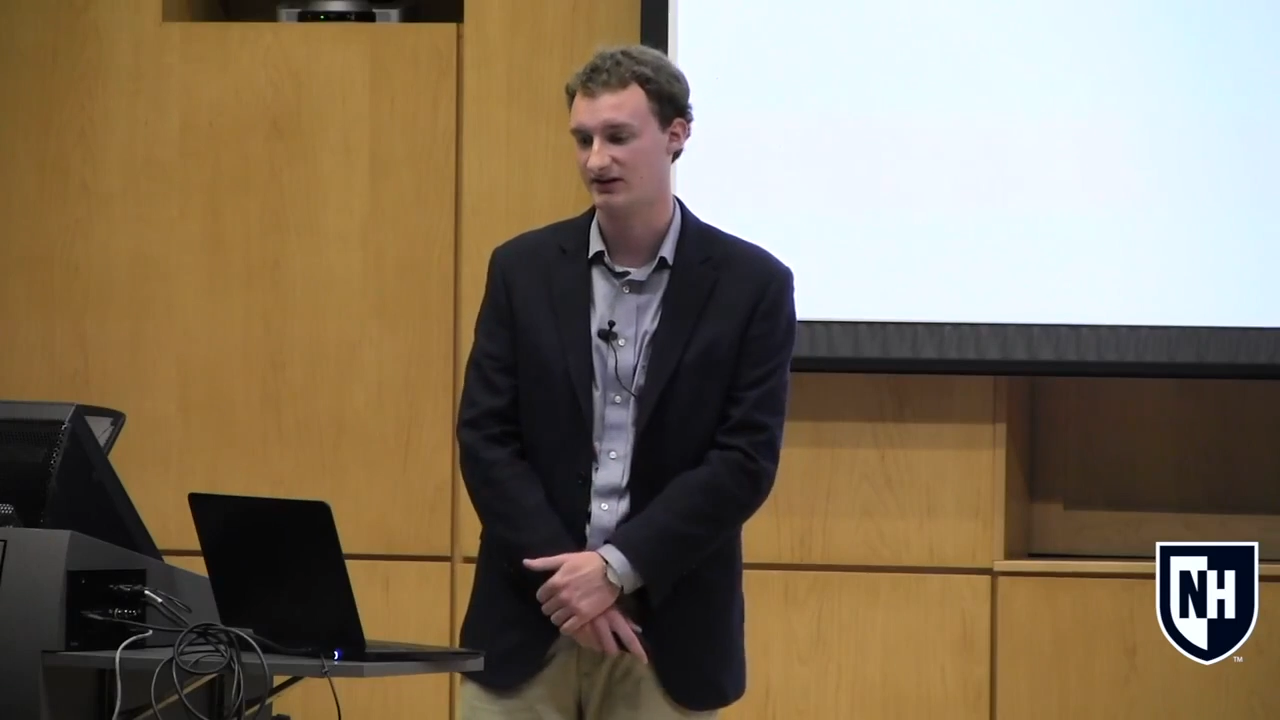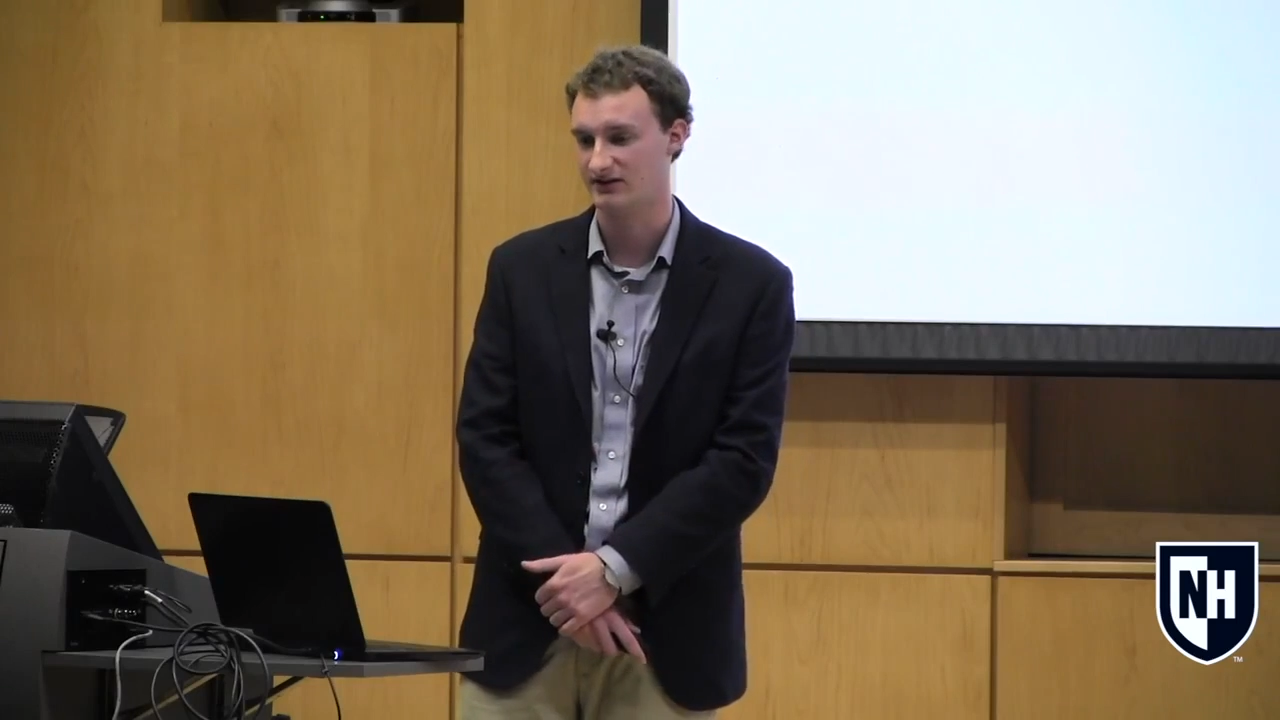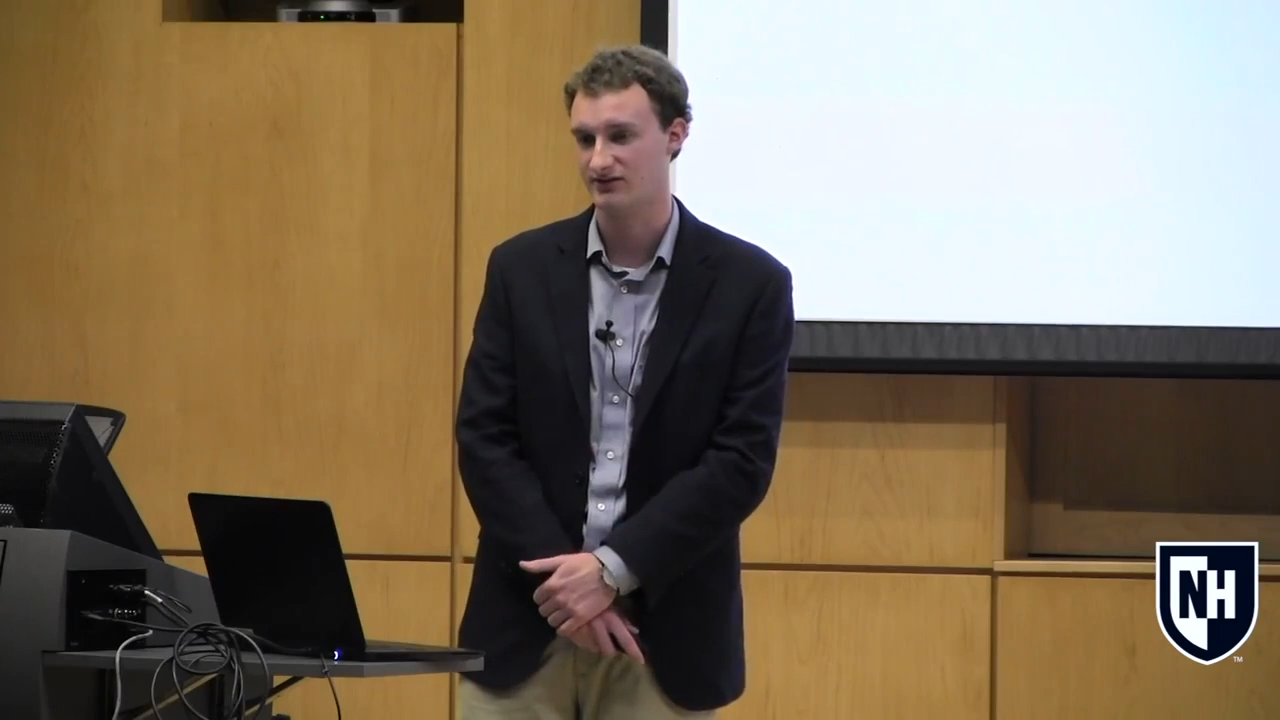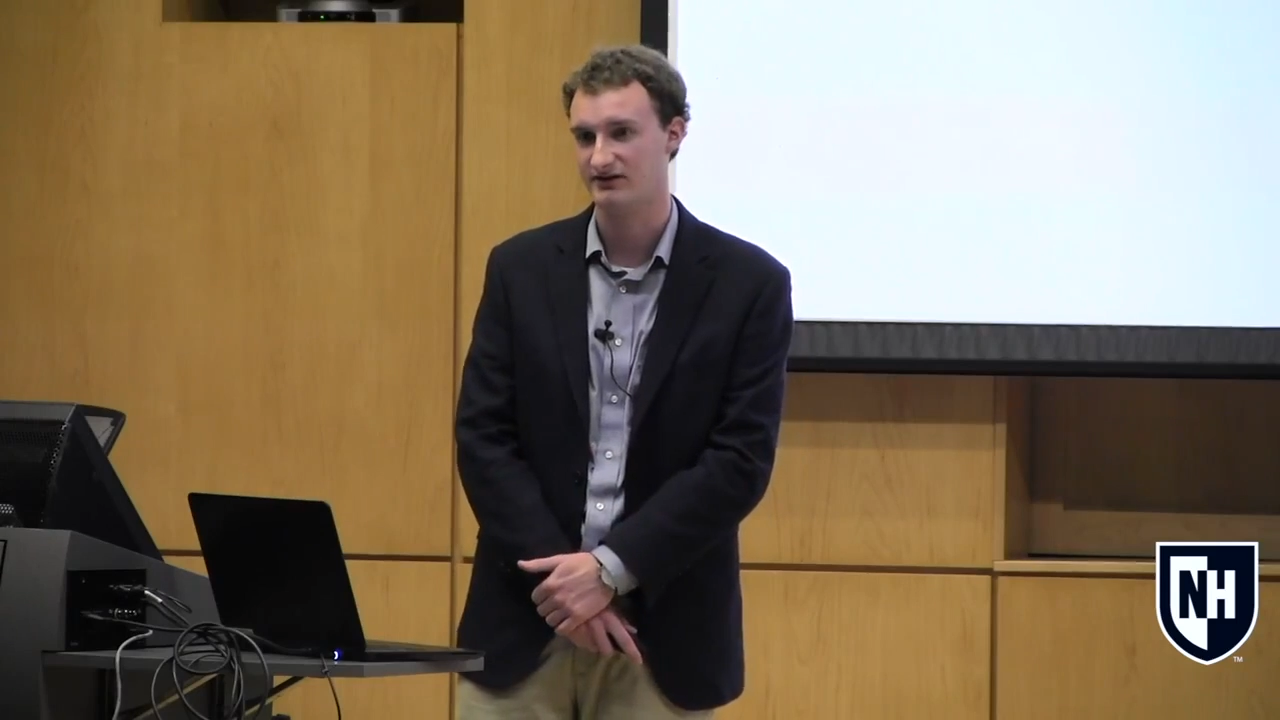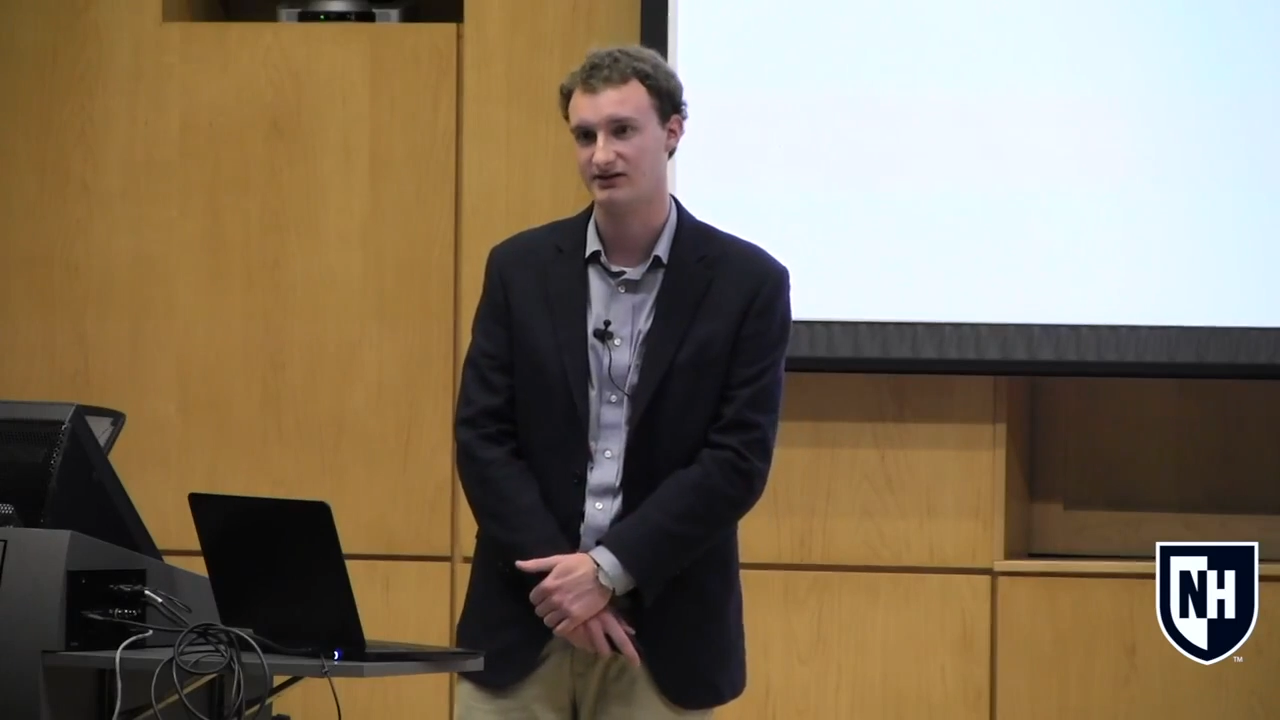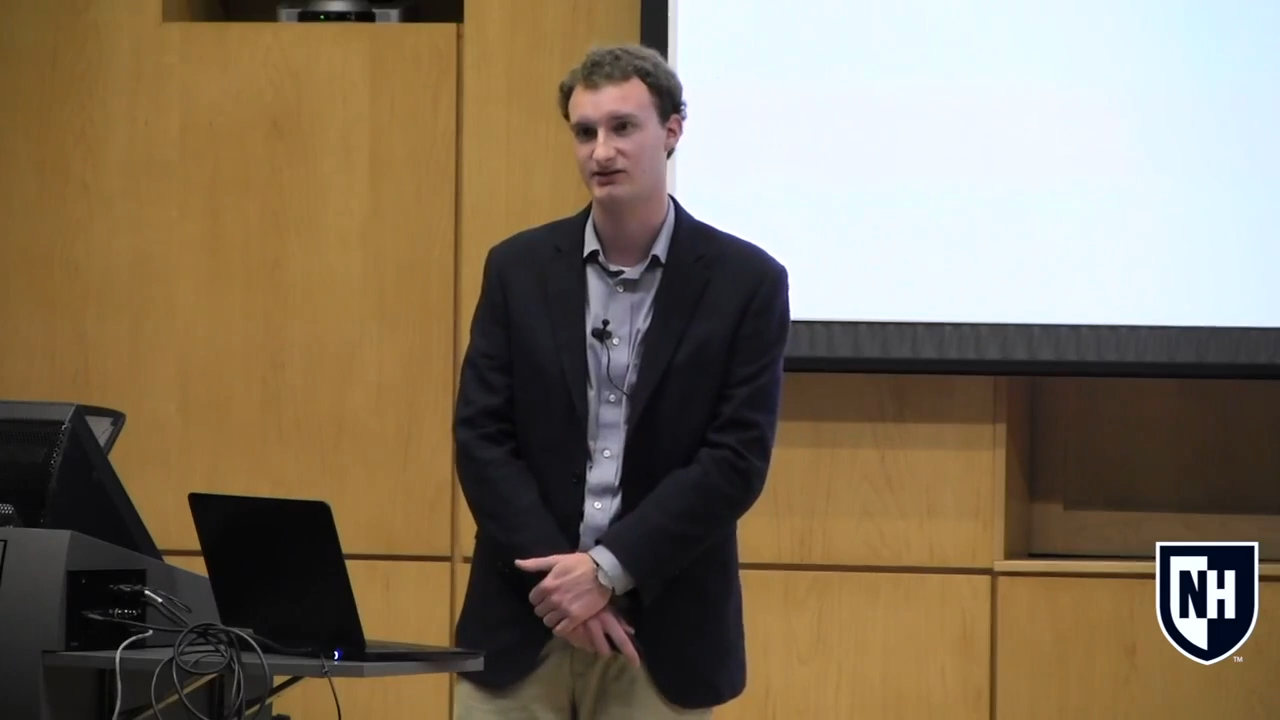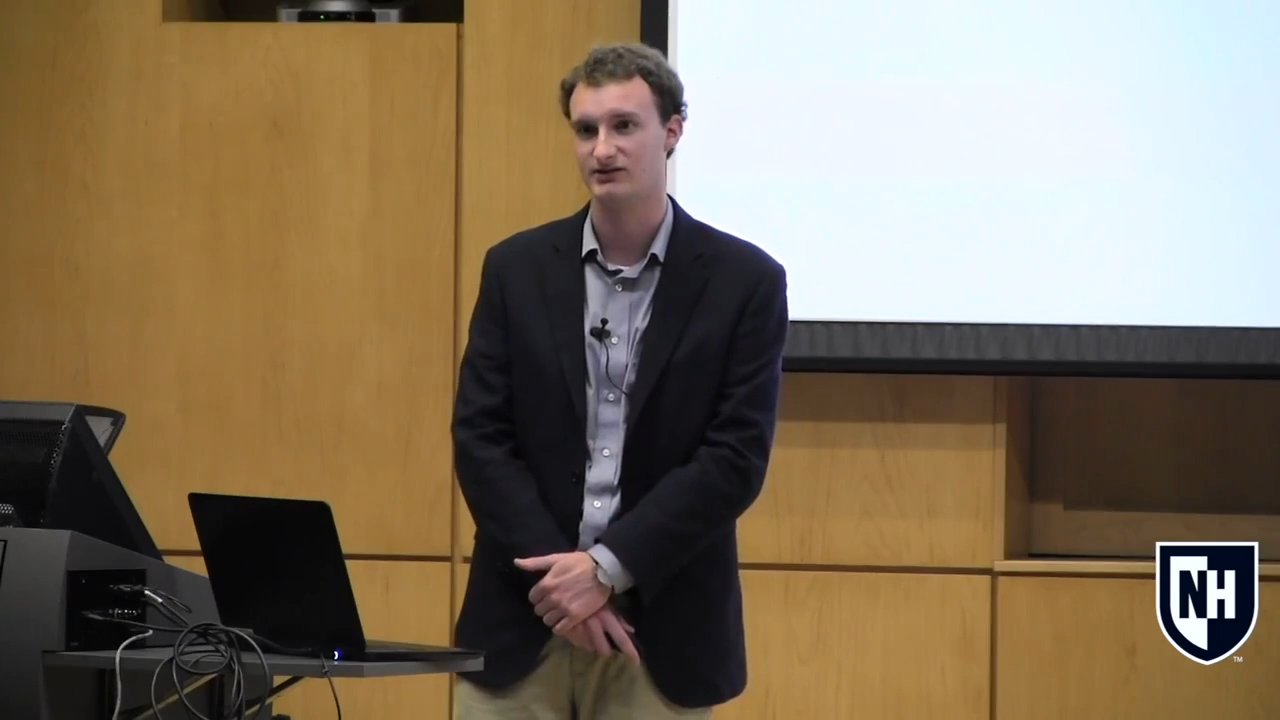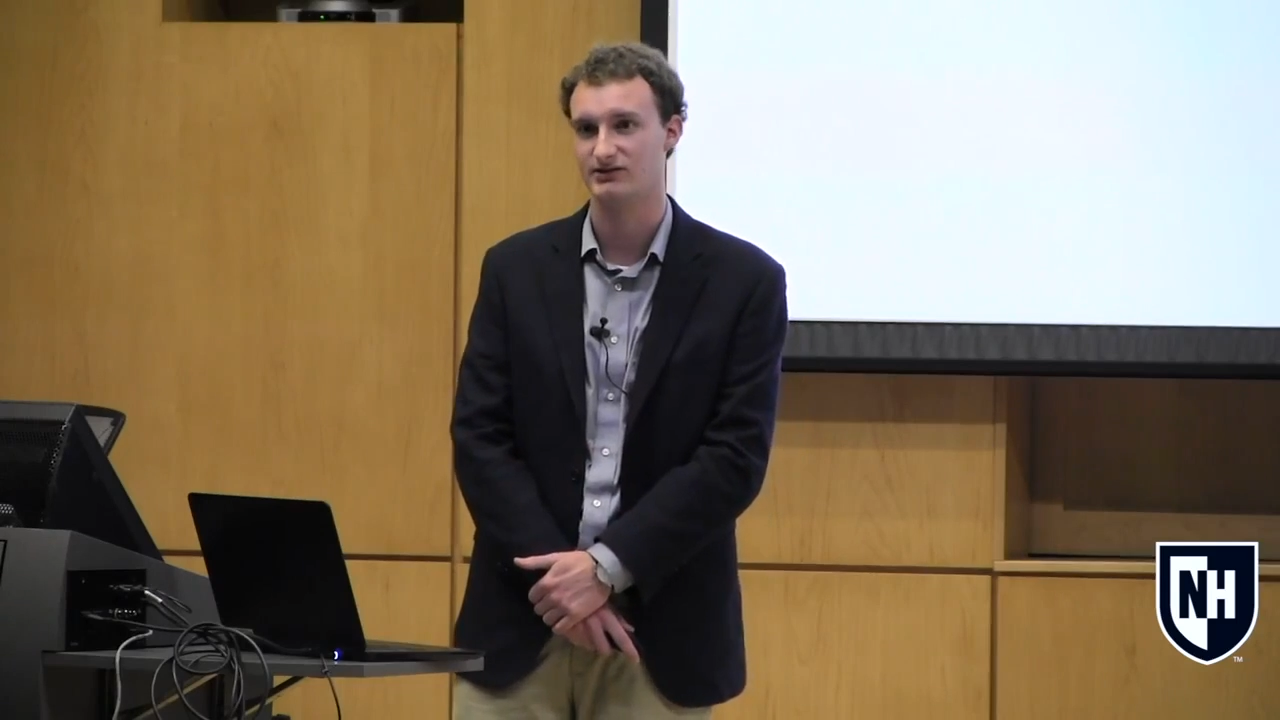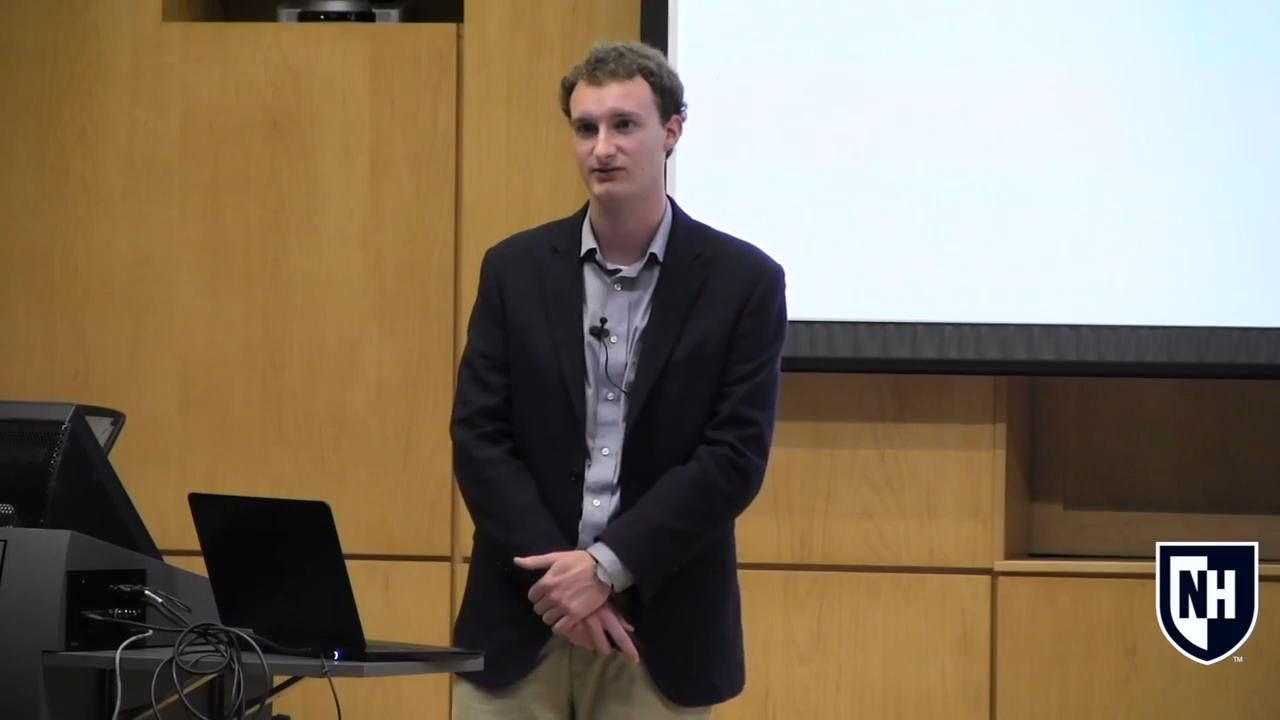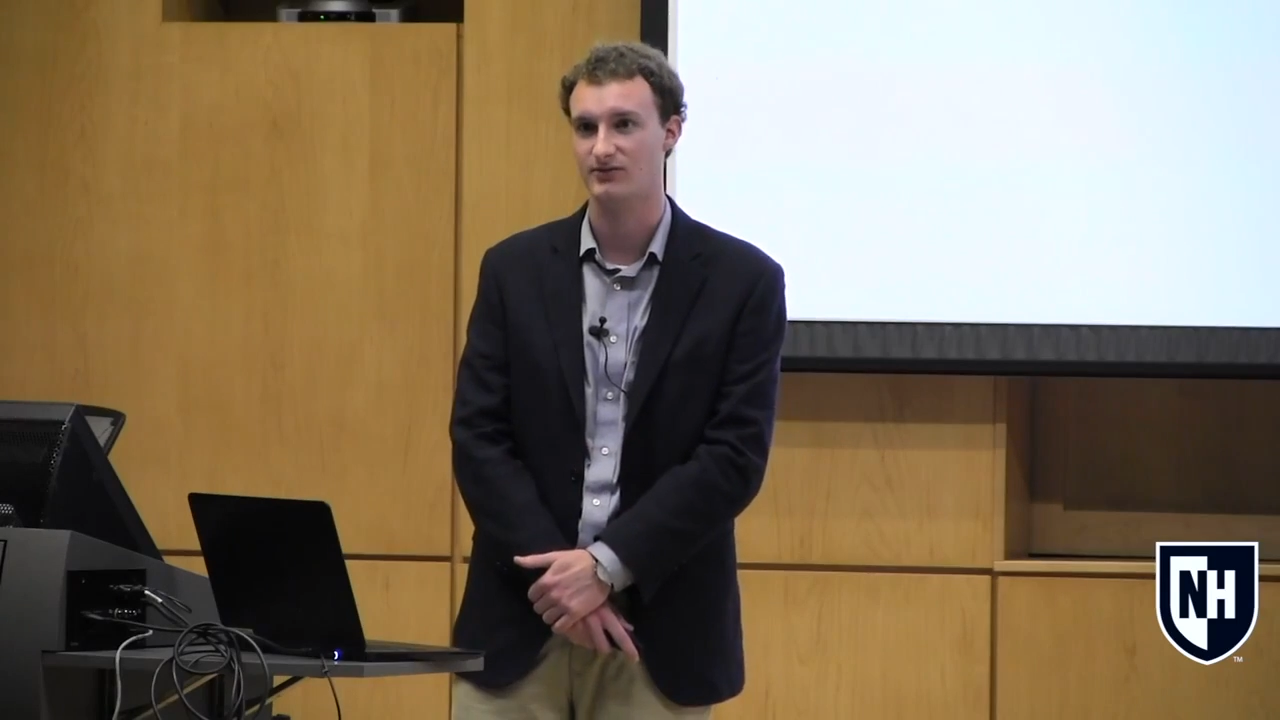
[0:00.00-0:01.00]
the transition to